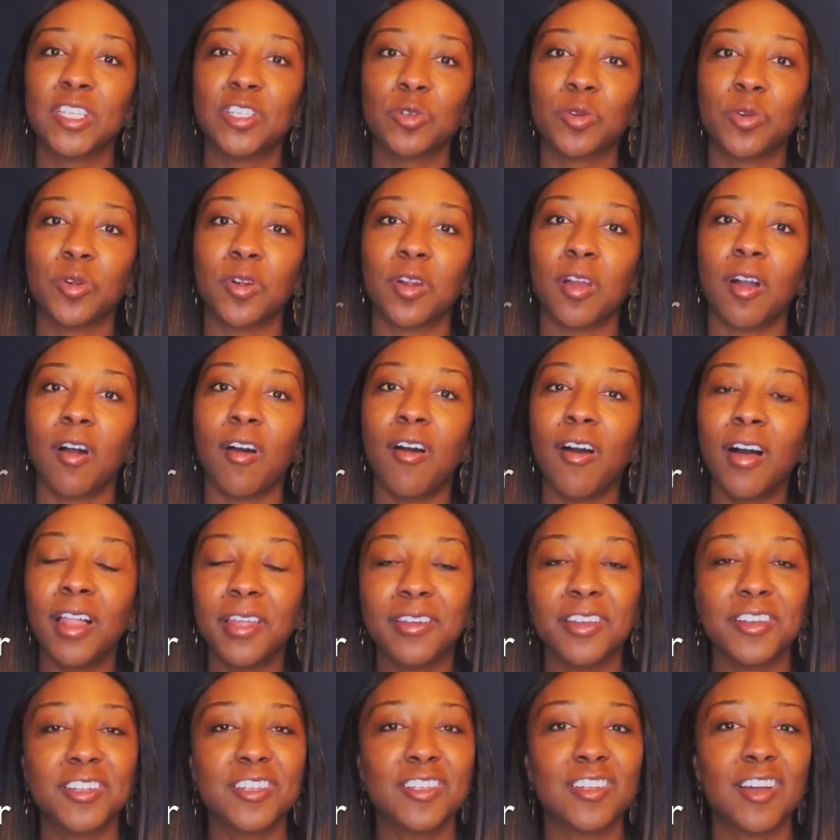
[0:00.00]
sure all
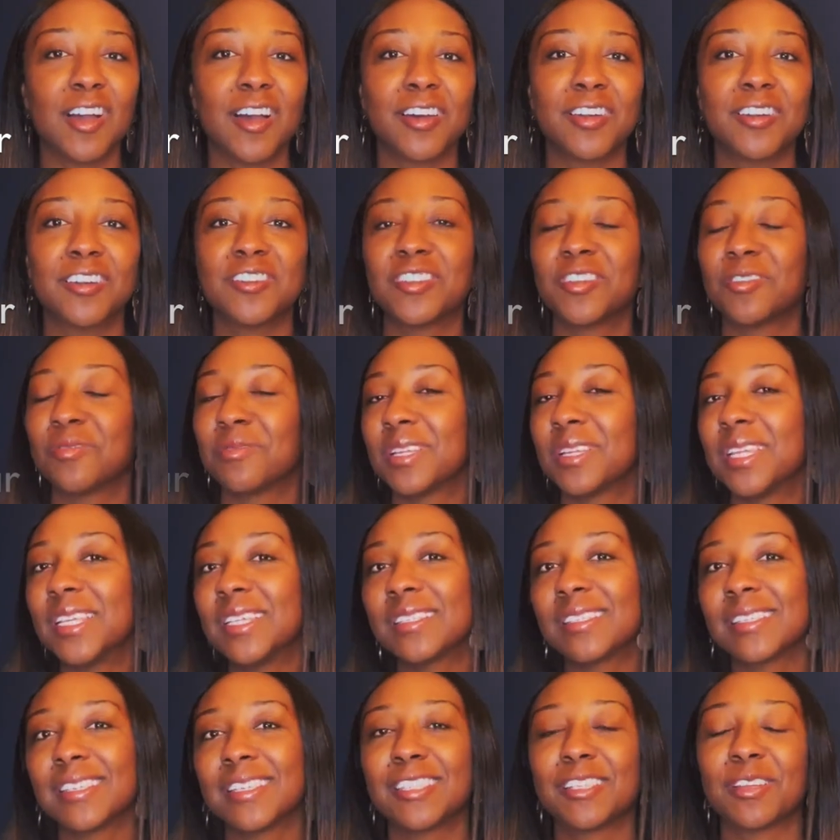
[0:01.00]
of your daughters, your
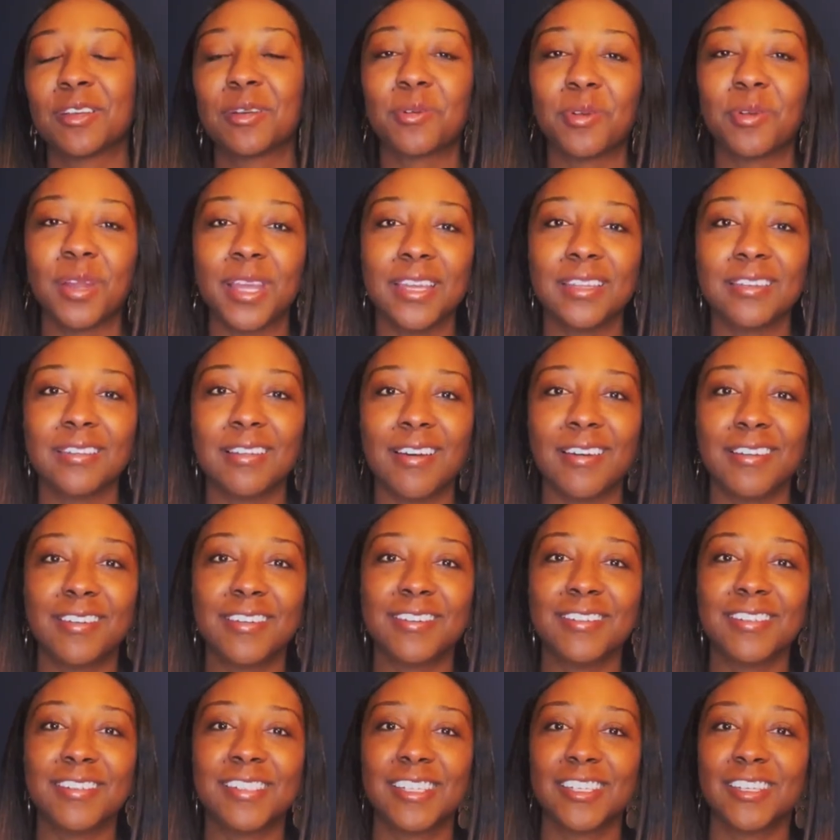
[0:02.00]
nieces, your
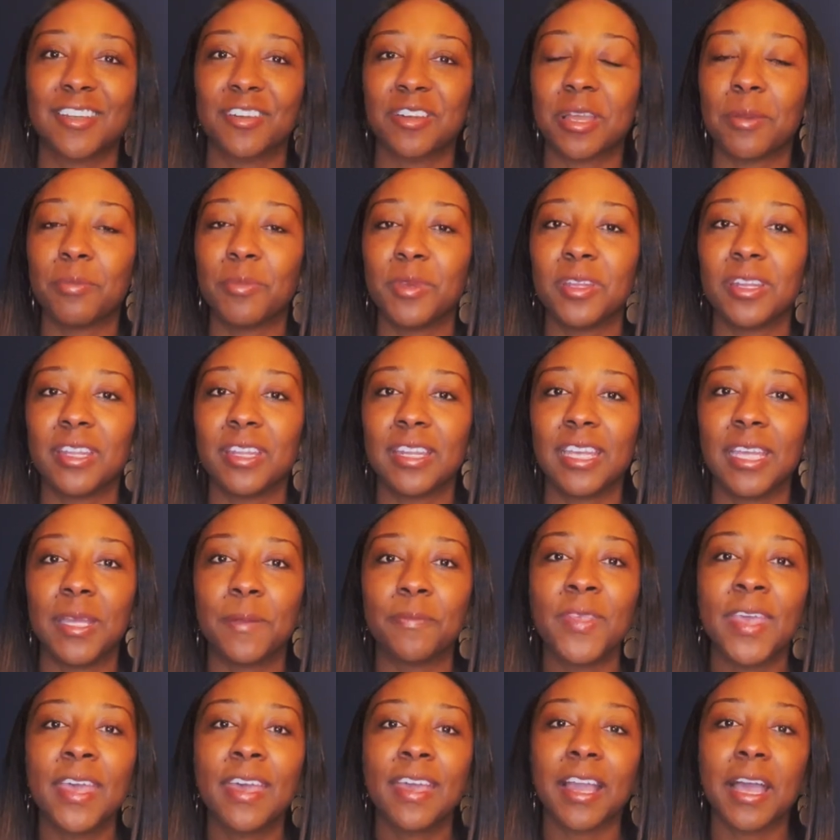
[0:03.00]
granddaughters, and your community
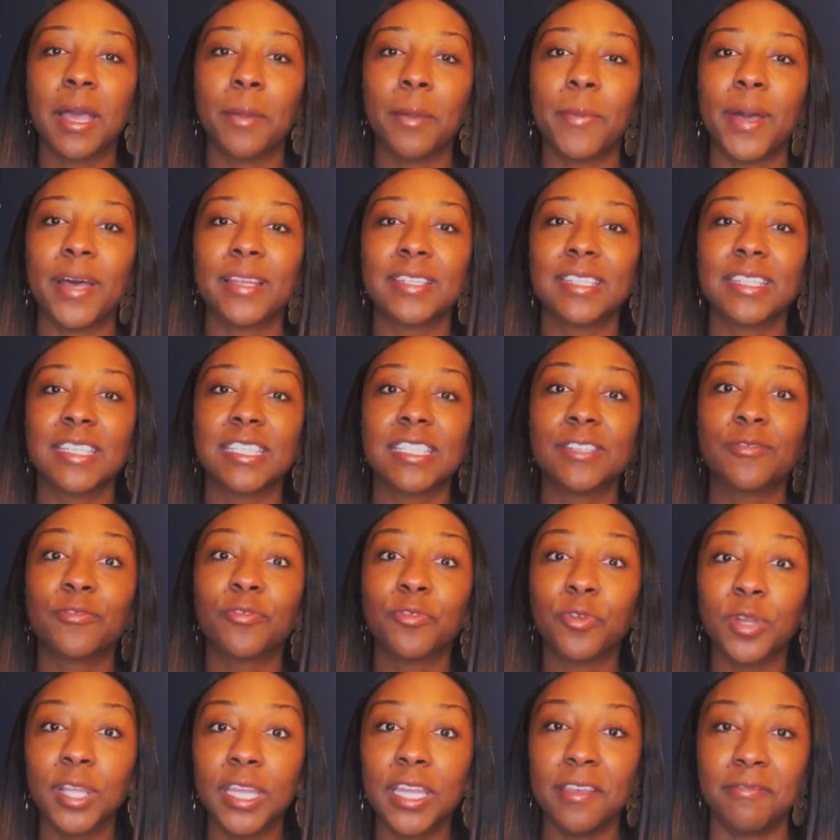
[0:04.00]
come out to this
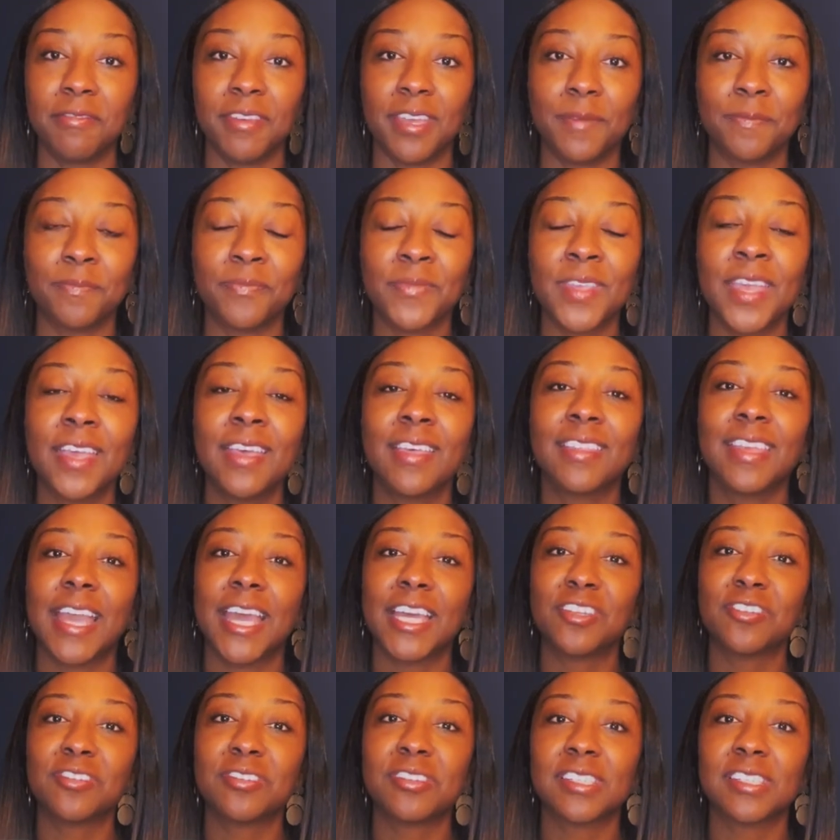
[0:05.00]
free event. The
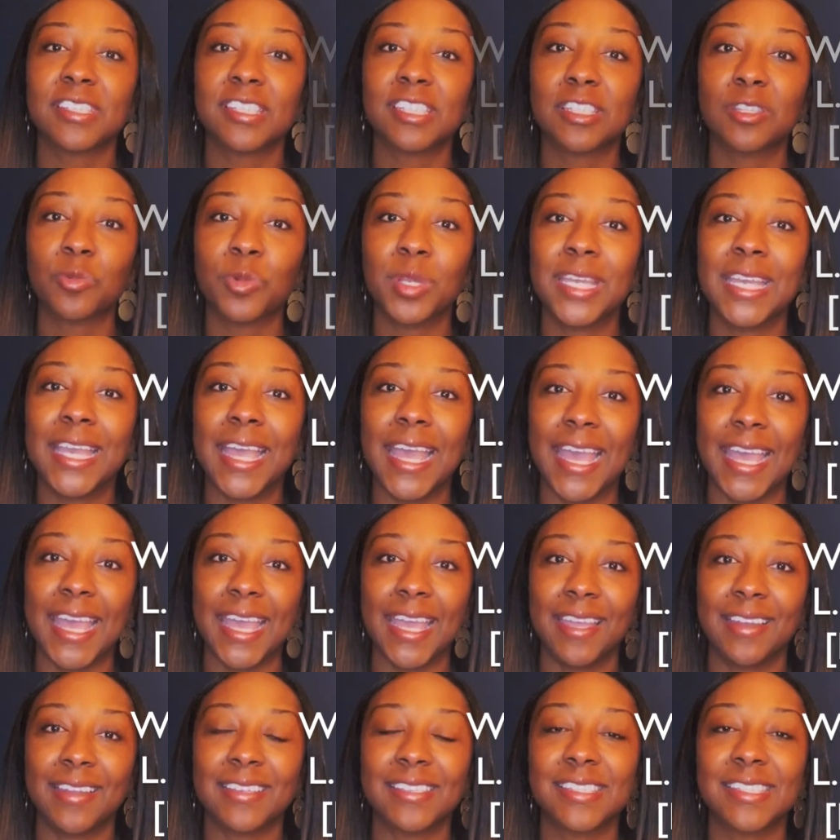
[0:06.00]
address is
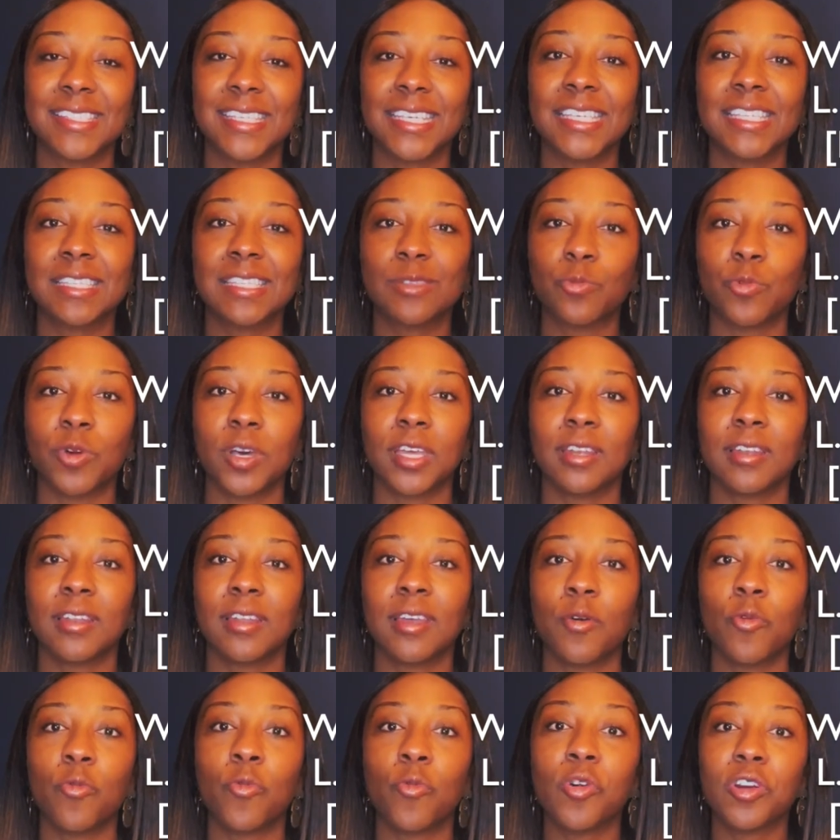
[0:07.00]
3861
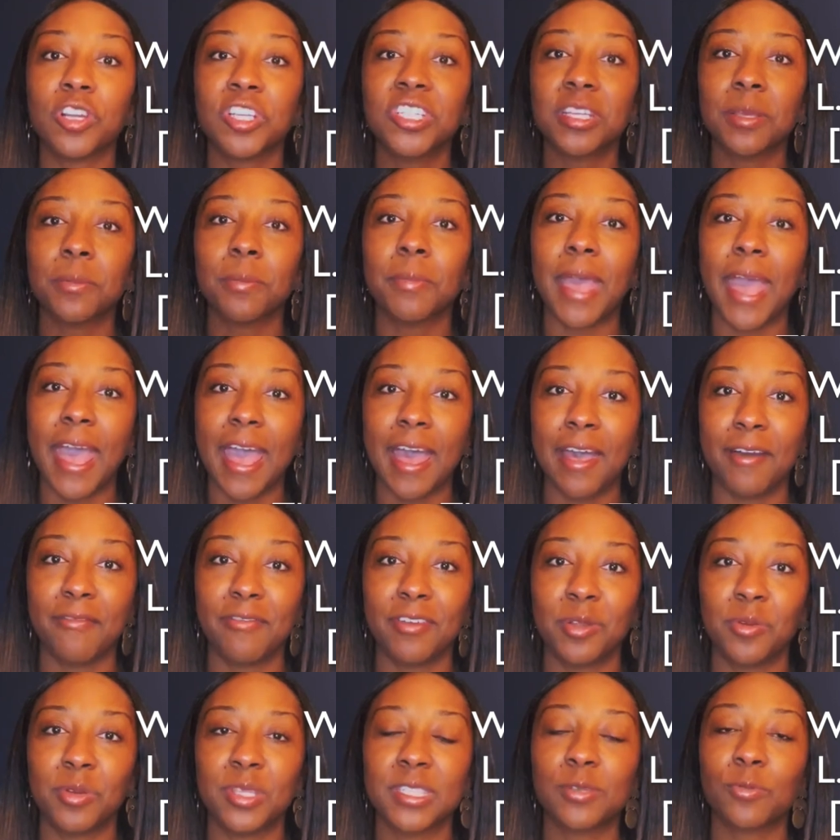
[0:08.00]
Worsham
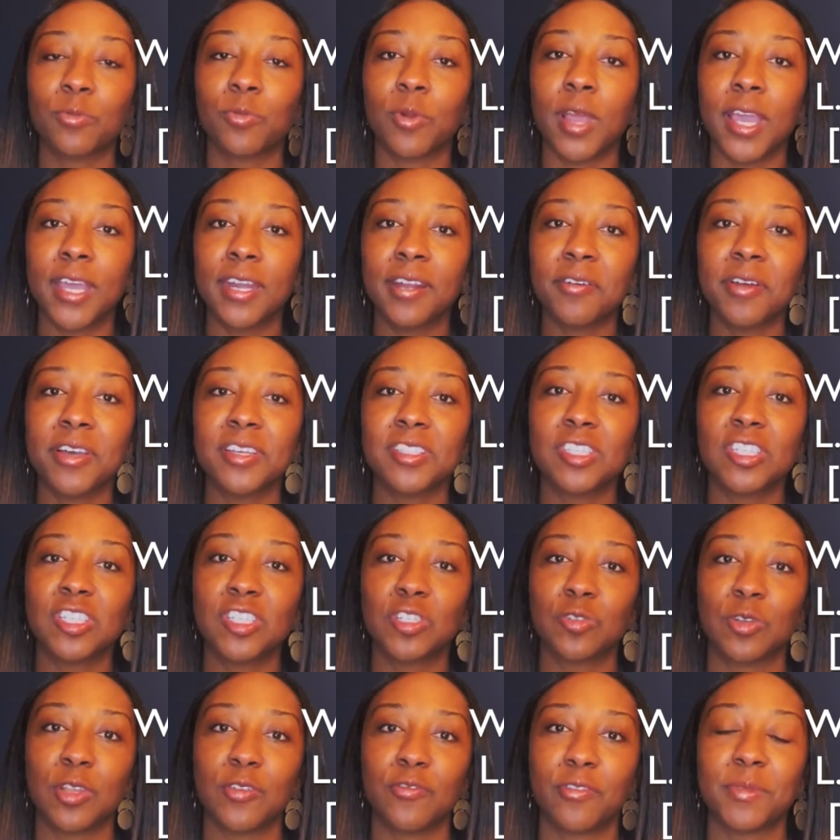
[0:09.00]
Avenue. It's right across the
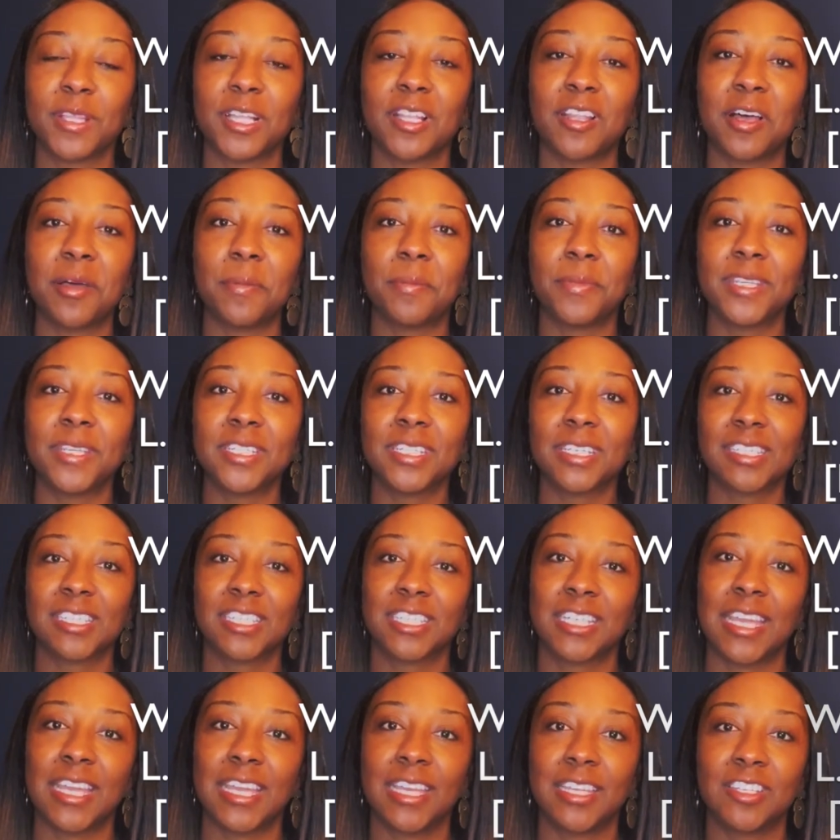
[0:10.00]
street from the Long Beach
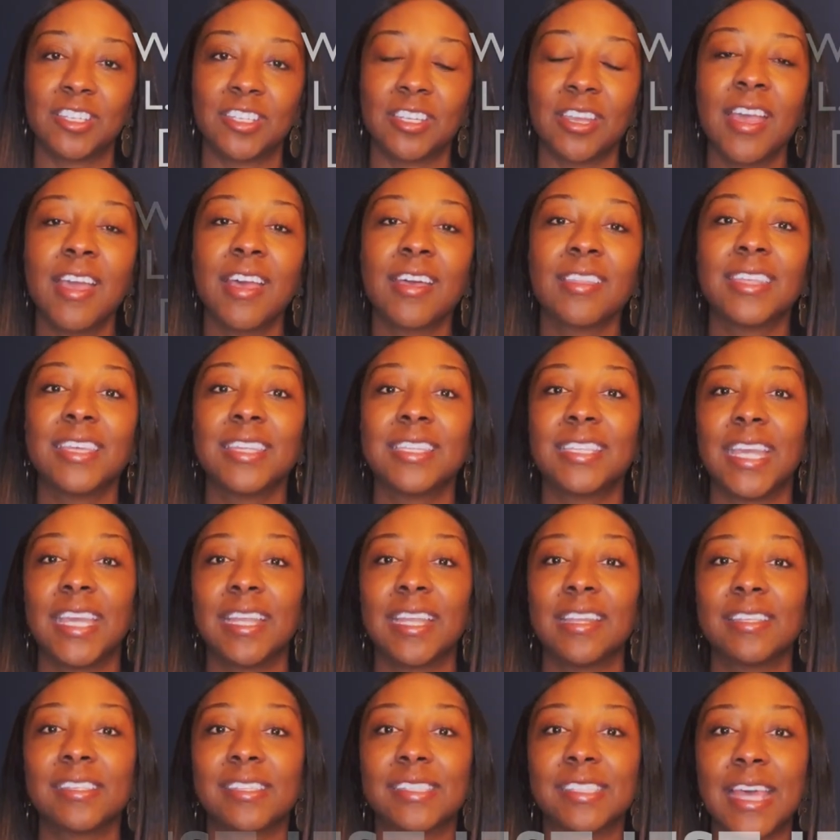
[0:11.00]
Exchange. The
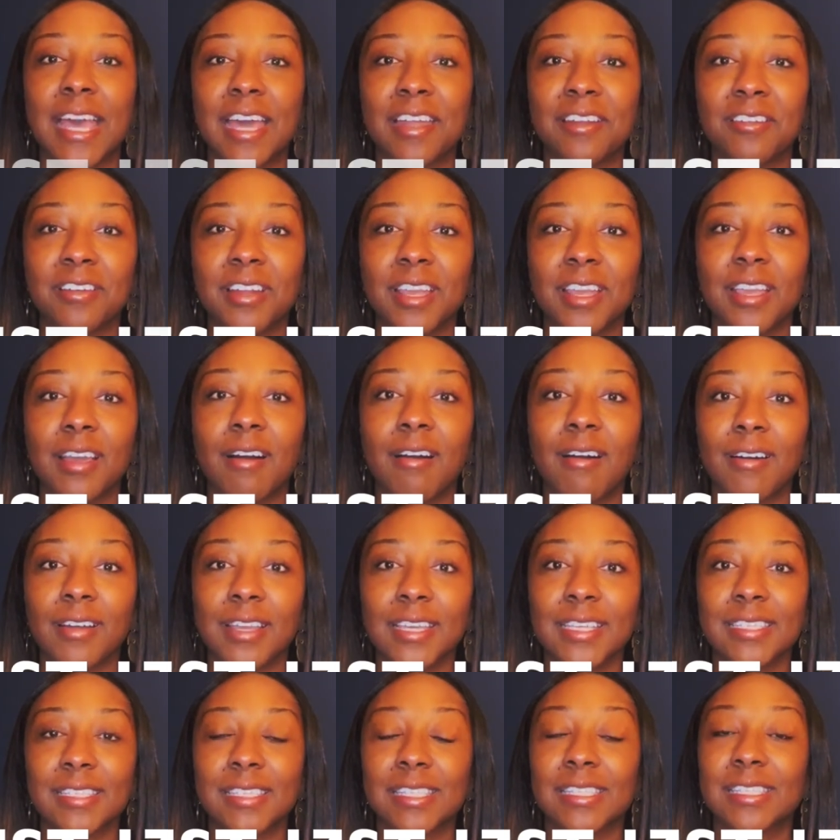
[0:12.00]
date is Saturday,
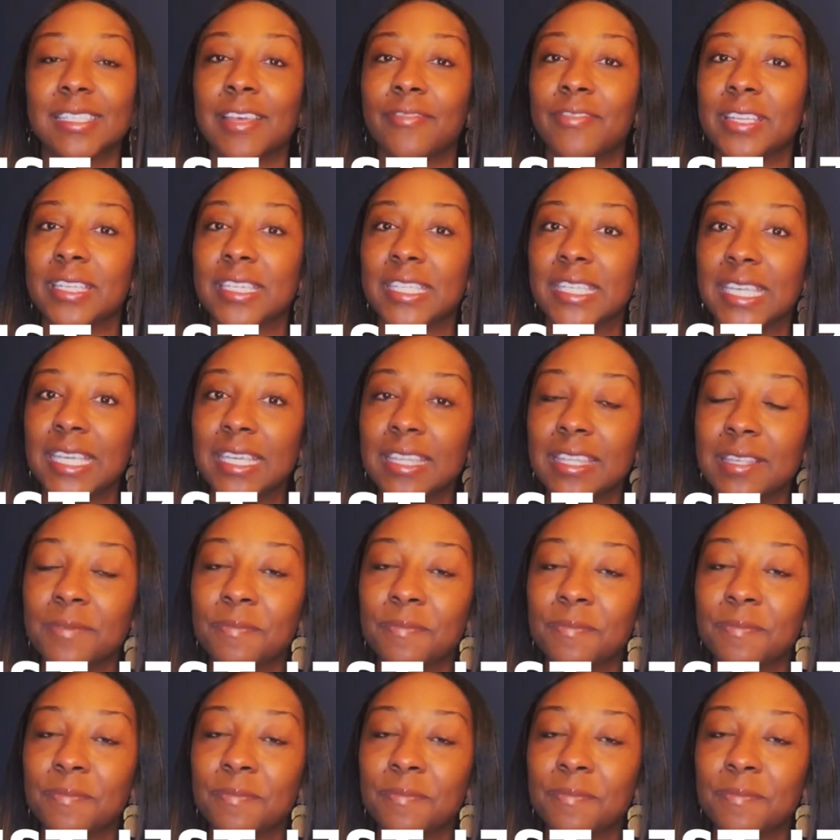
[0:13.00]
August the 17th,